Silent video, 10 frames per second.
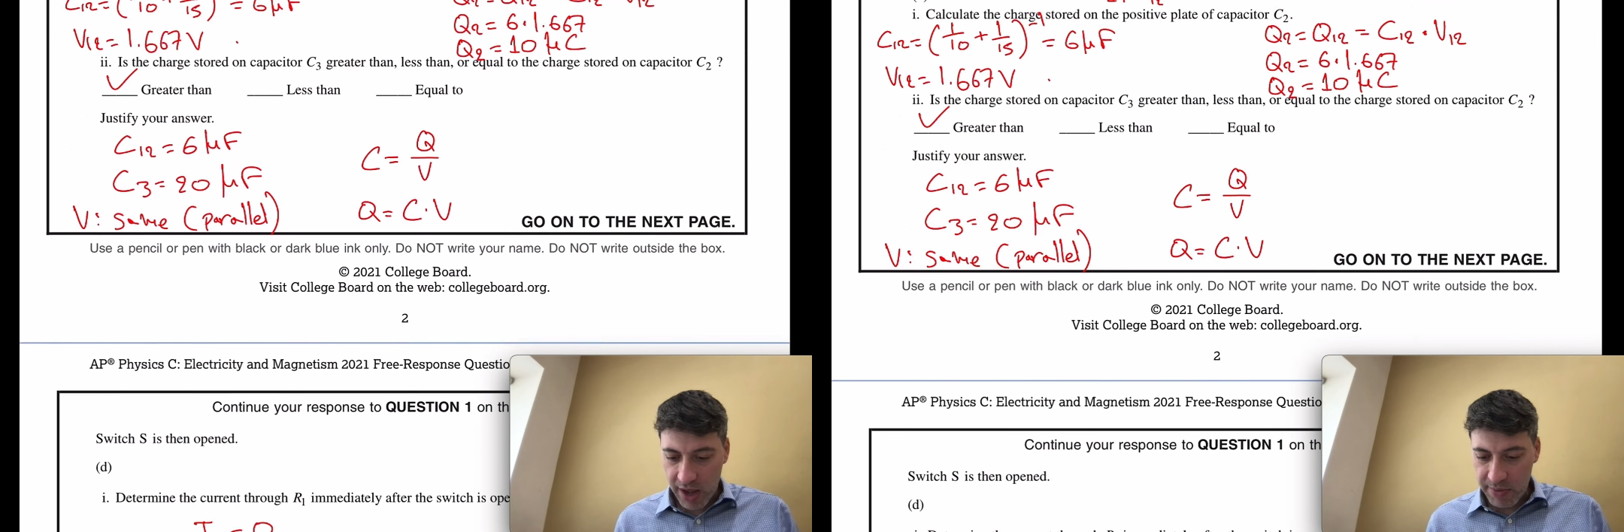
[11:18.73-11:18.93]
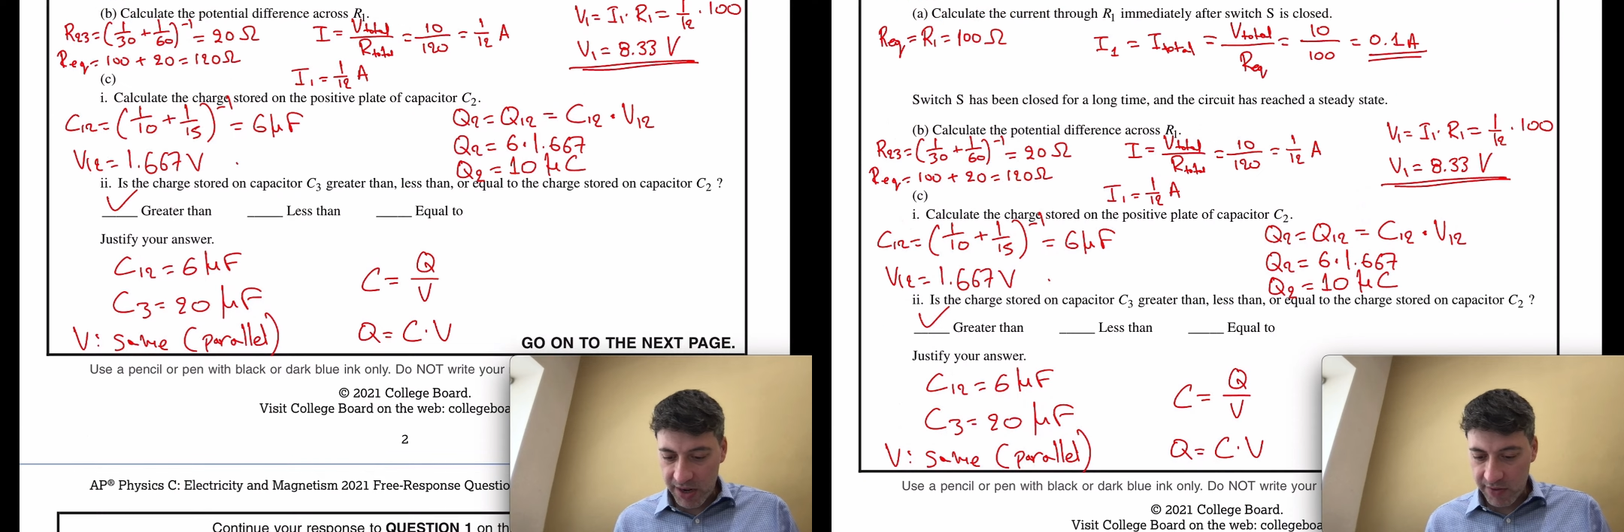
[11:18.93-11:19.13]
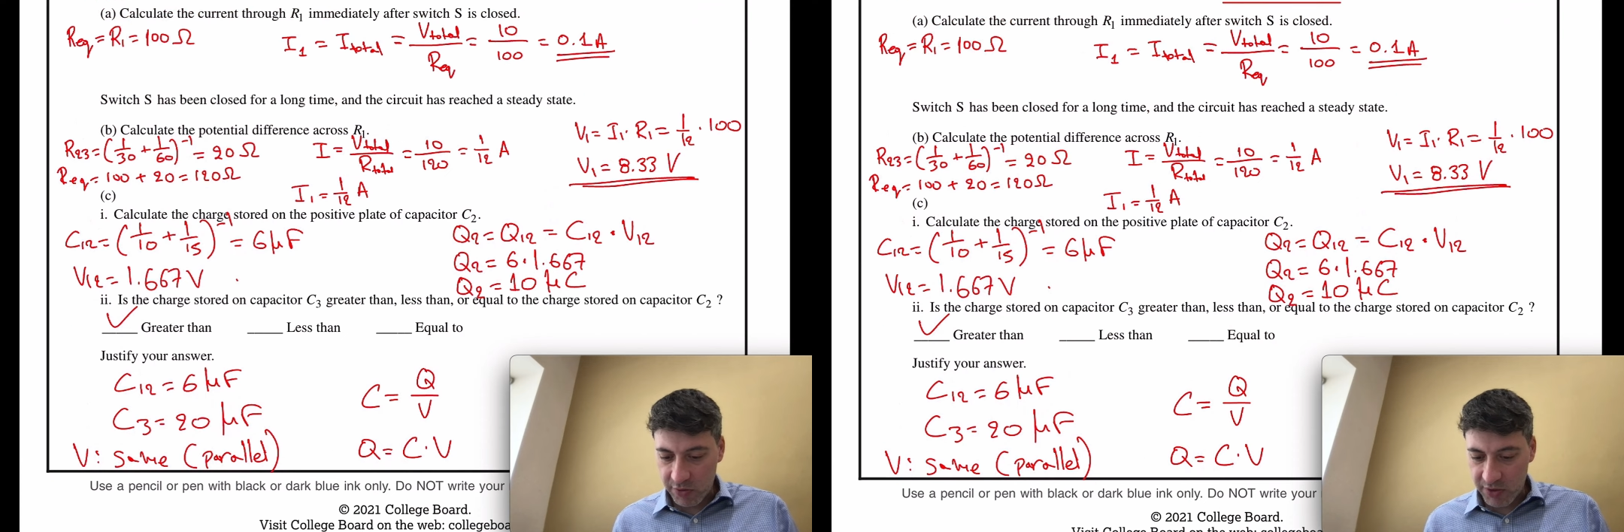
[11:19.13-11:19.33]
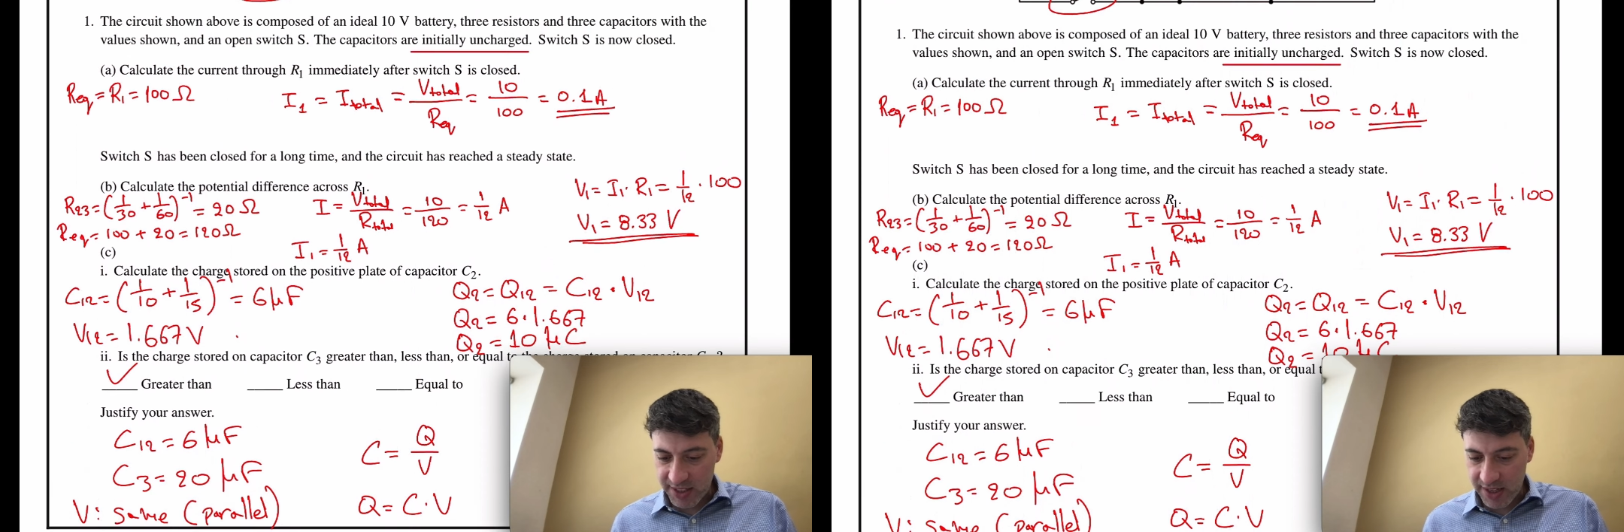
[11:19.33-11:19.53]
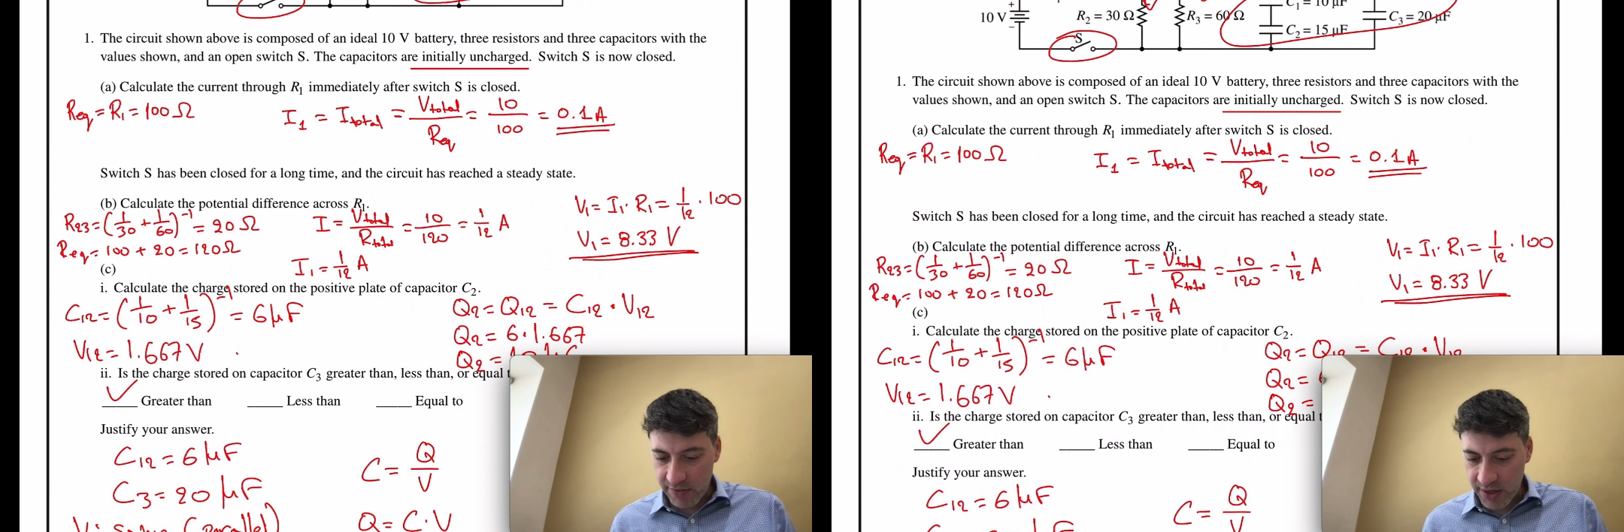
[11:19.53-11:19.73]
believe it was
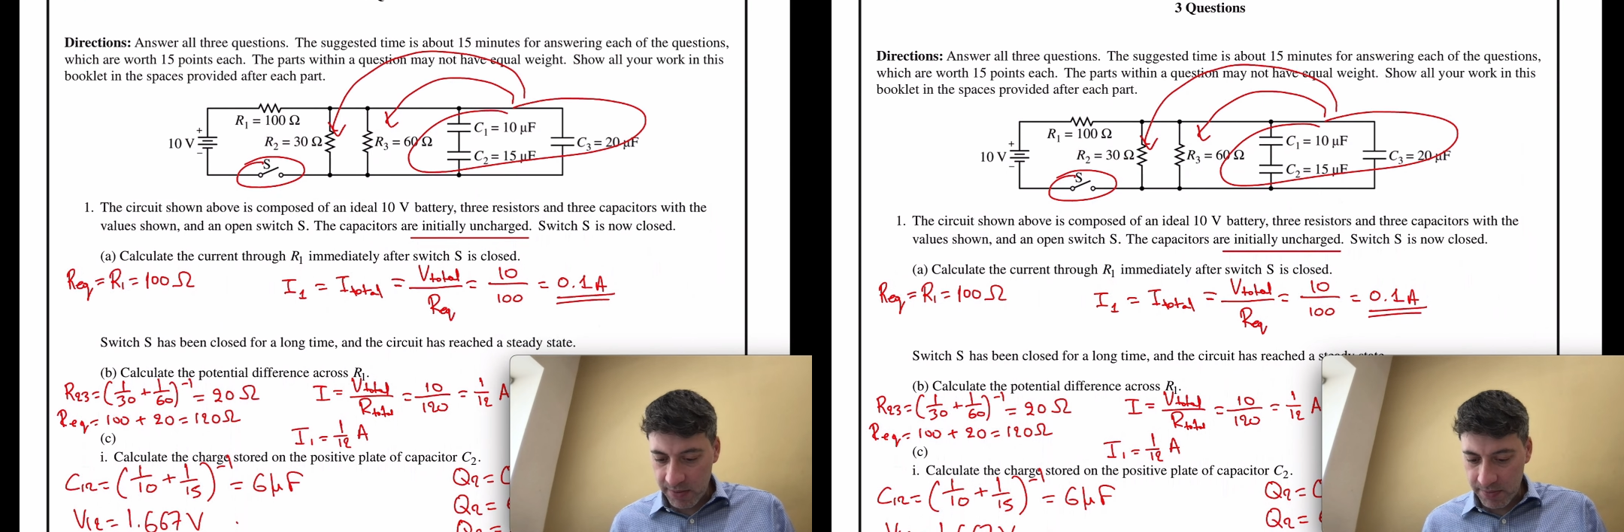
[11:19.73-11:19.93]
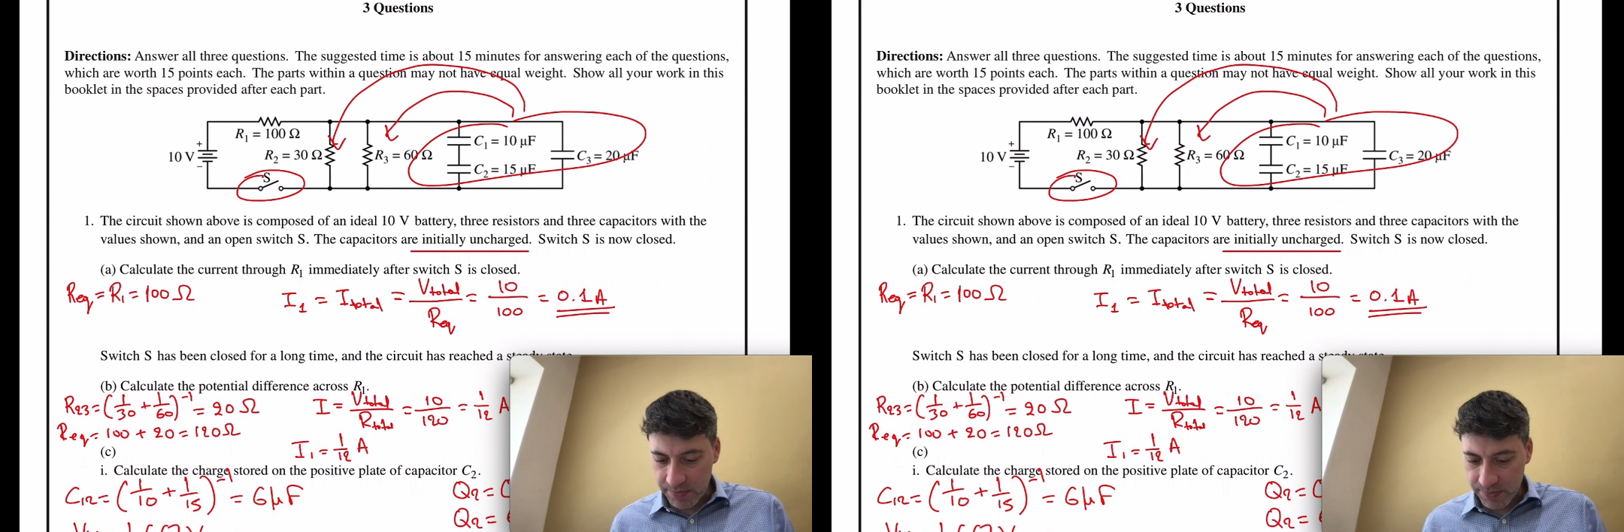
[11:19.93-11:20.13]
given,